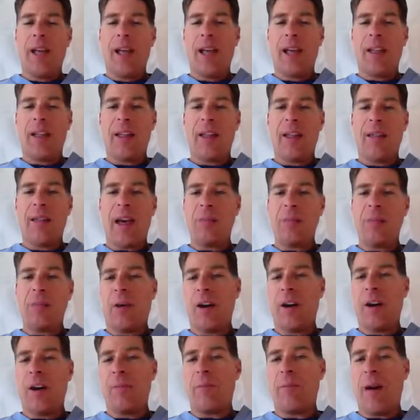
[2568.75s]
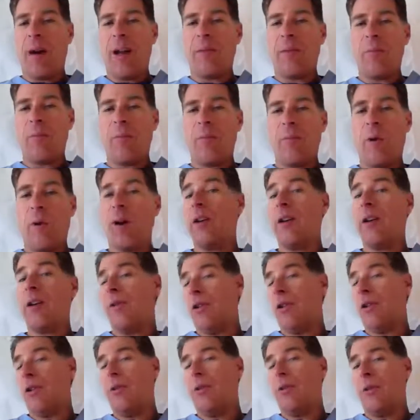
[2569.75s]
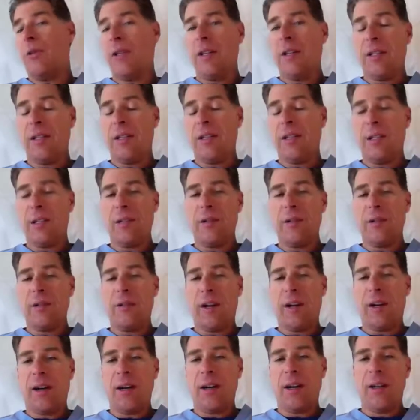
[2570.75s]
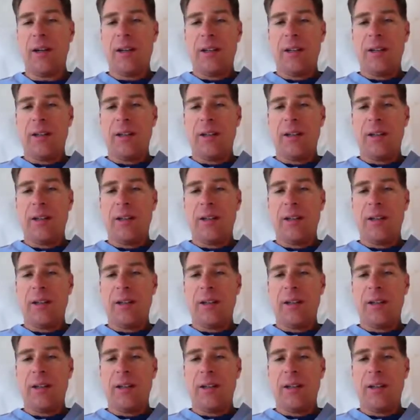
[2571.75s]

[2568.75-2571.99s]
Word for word: and that's part of my morning ritual, is to, uh,